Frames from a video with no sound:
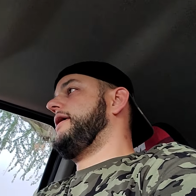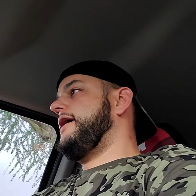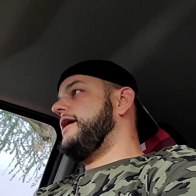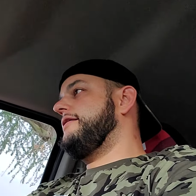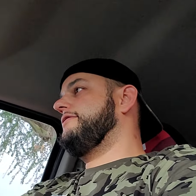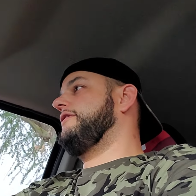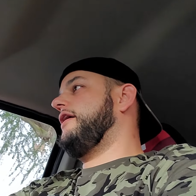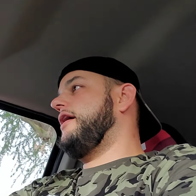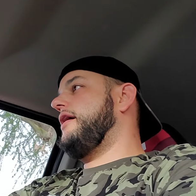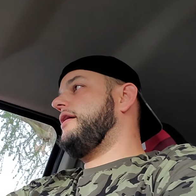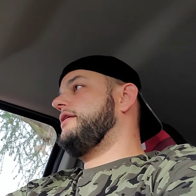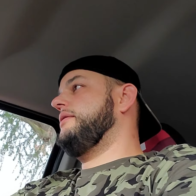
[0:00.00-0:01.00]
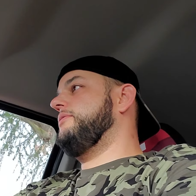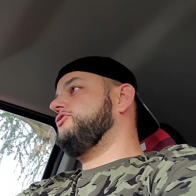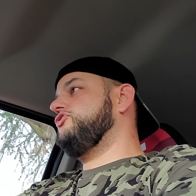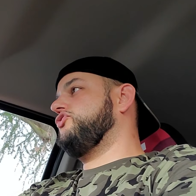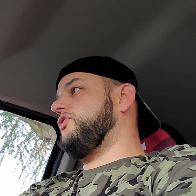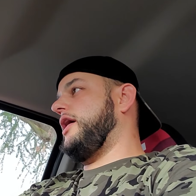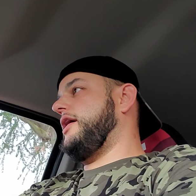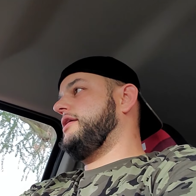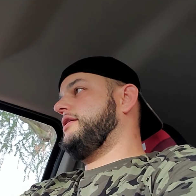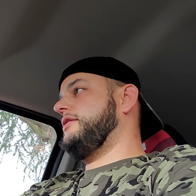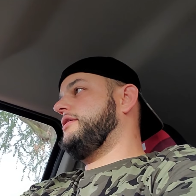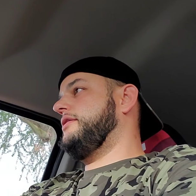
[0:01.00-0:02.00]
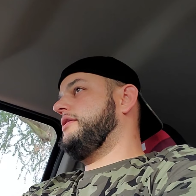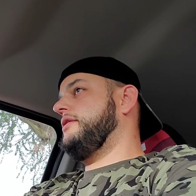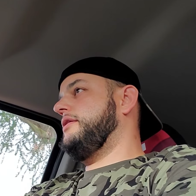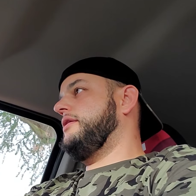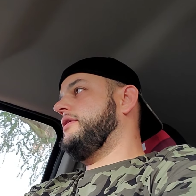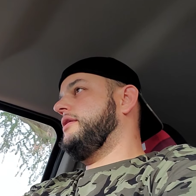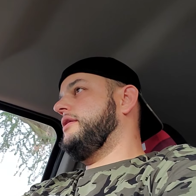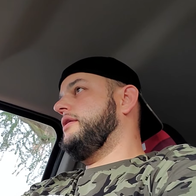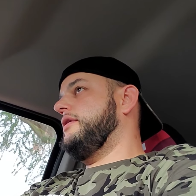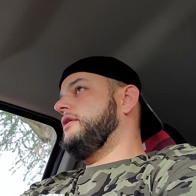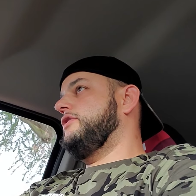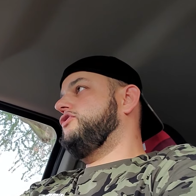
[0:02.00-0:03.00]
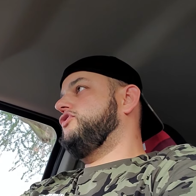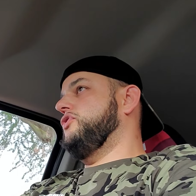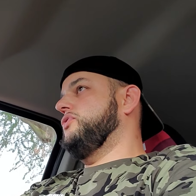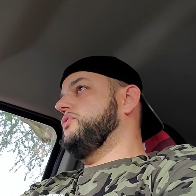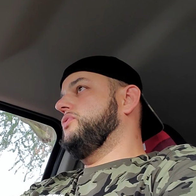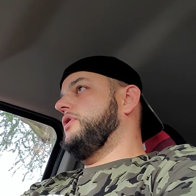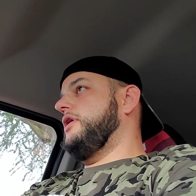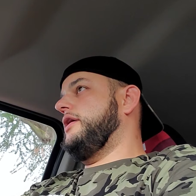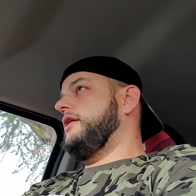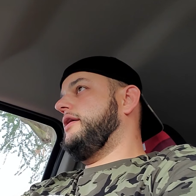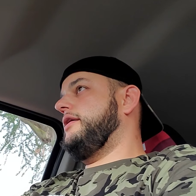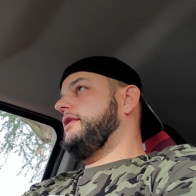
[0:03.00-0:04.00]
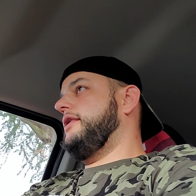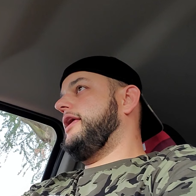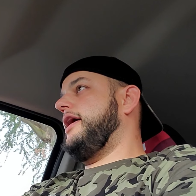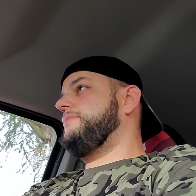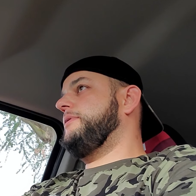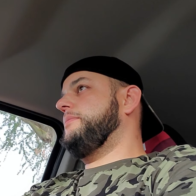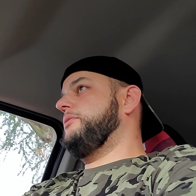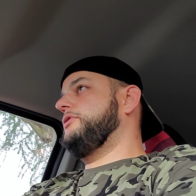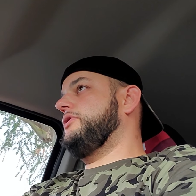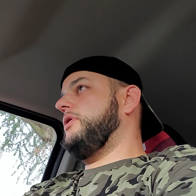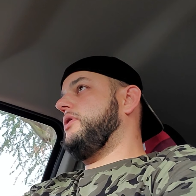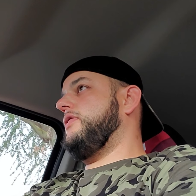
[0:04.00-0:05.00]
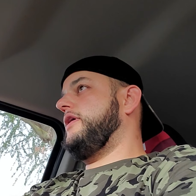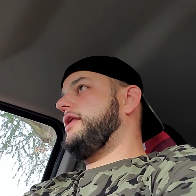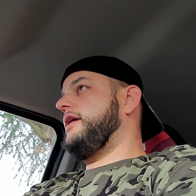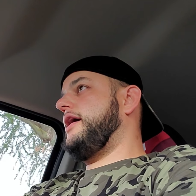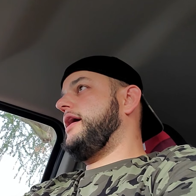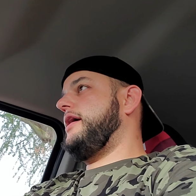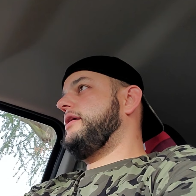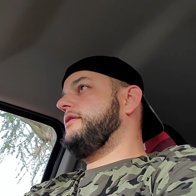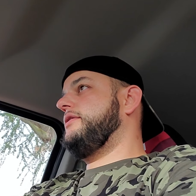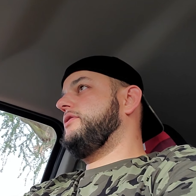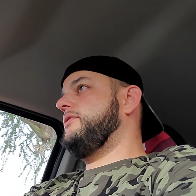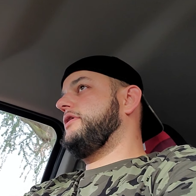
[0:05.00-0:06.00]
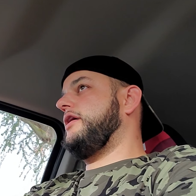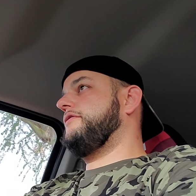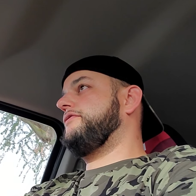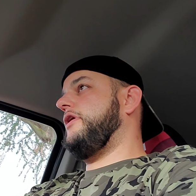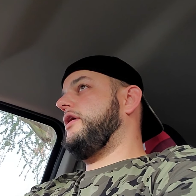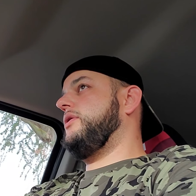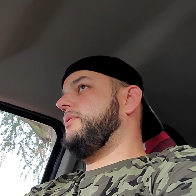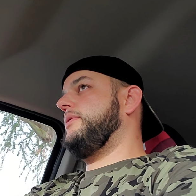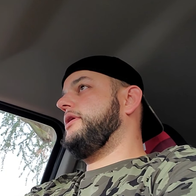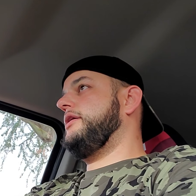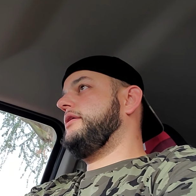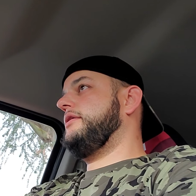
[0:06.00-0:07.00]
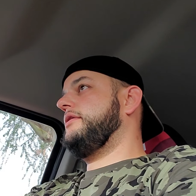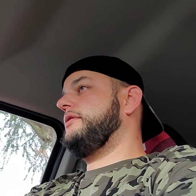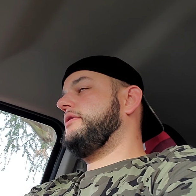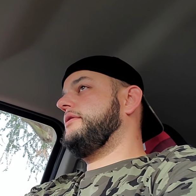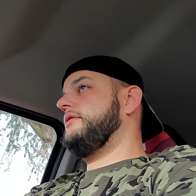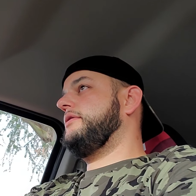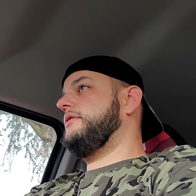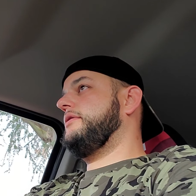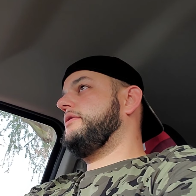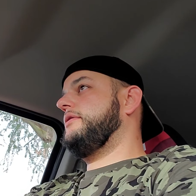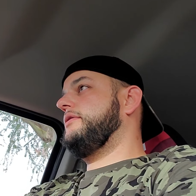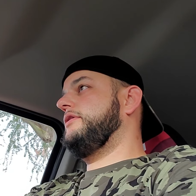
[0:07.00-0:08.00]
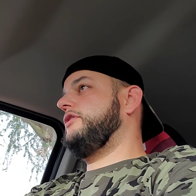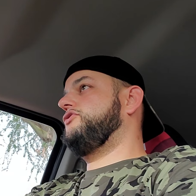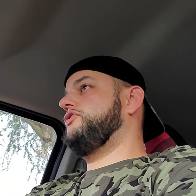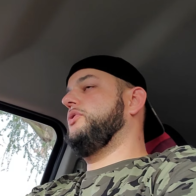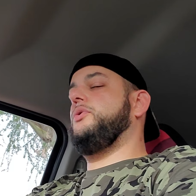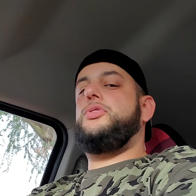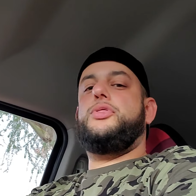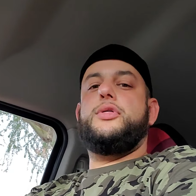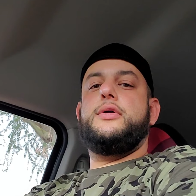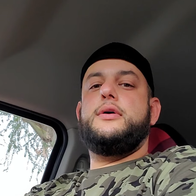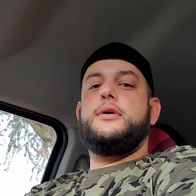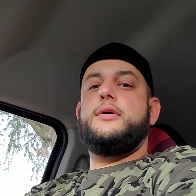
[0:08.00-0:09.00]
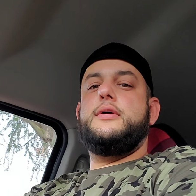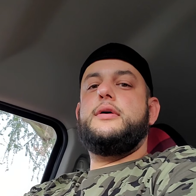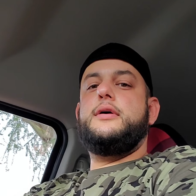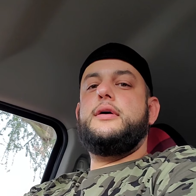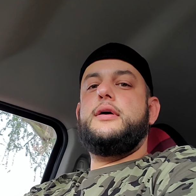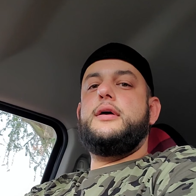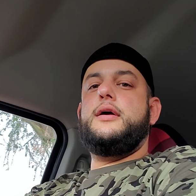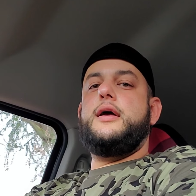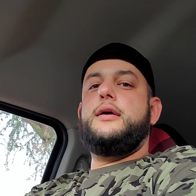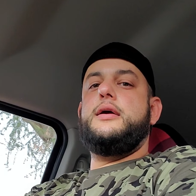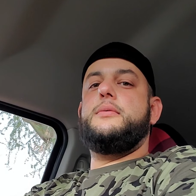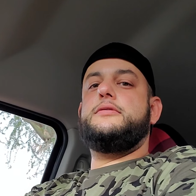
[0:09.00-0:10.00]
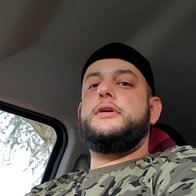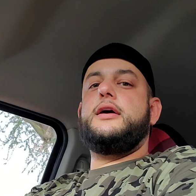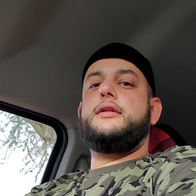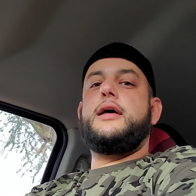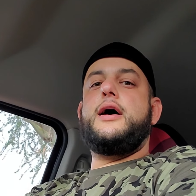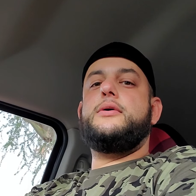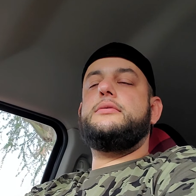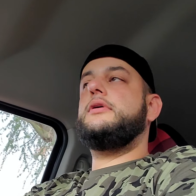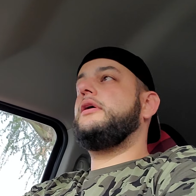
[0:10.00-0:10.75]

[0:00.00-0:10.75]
And uh, he was trying to uh, let people know that, hey, you're not following the truth. And he was kicked out.